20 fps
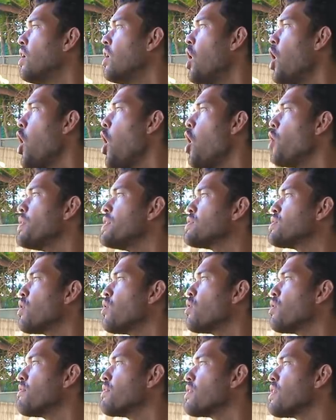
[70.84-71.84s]
Oh, he's
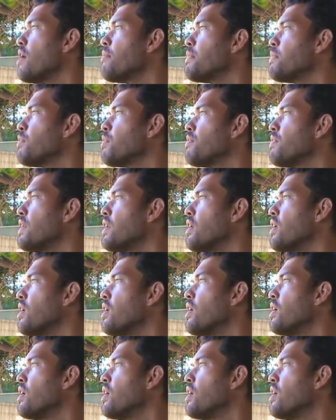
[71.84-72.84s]
going over to the hummingbird feeder.
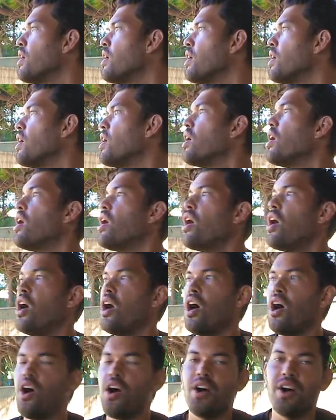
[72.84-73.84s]

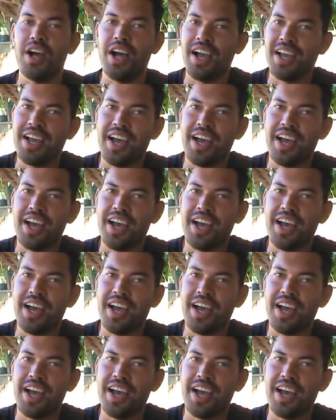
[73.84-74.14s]
Oh,